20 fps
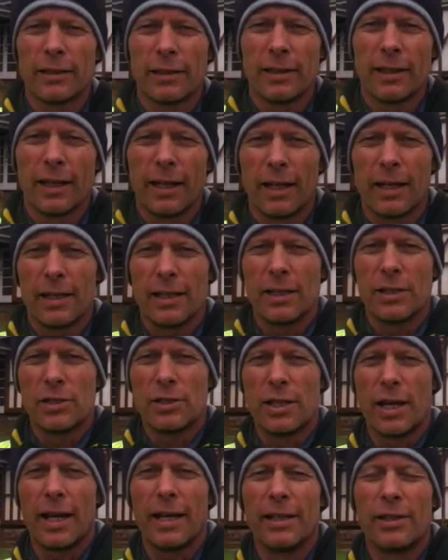Today is
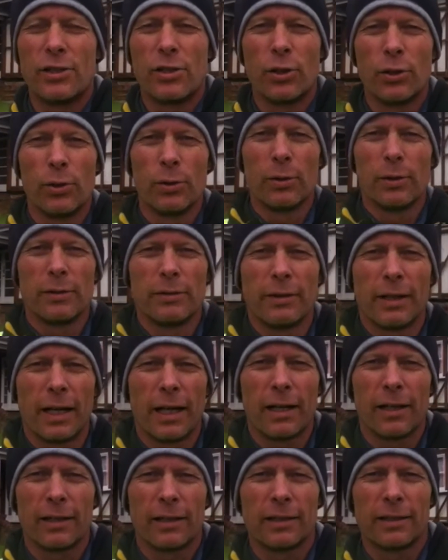day two of
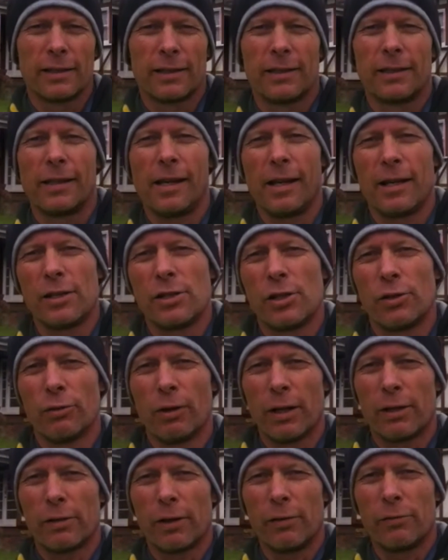our energy
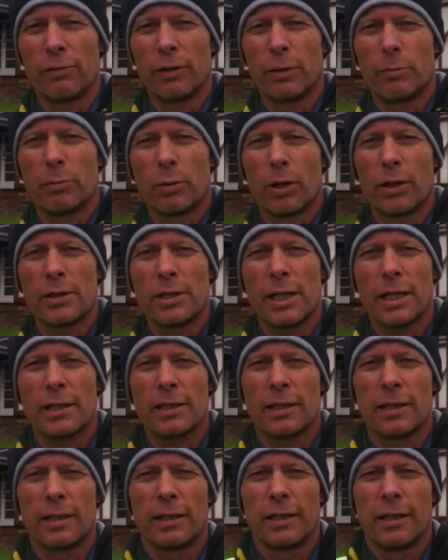retrofit
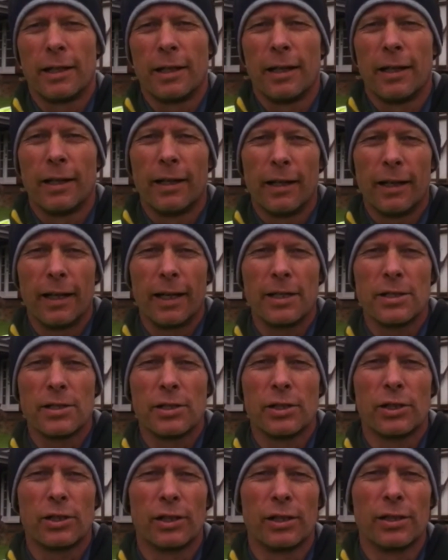project. As
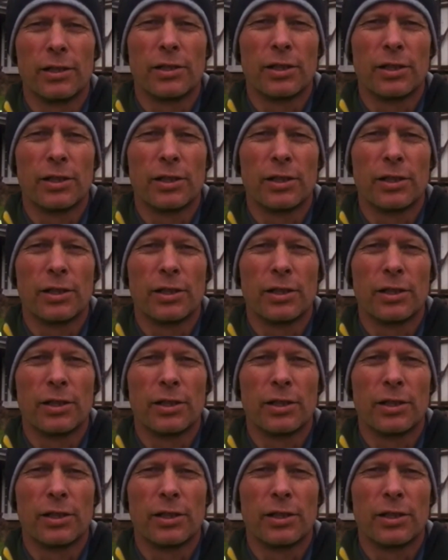you can